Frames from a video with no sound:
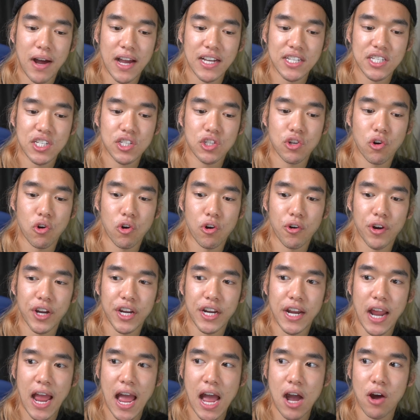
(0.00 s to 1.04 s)
My
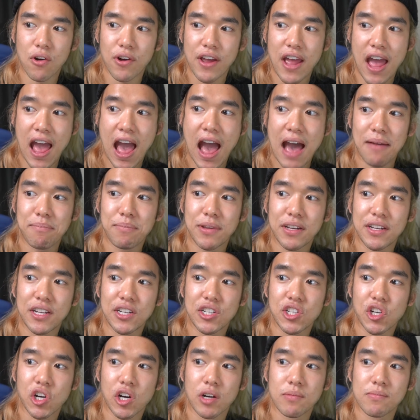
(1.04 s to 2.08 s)
story, how it happened
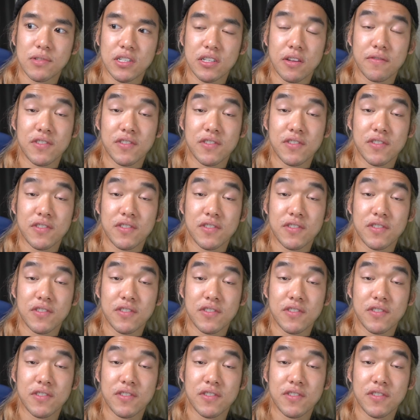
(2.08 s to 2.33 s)
in terms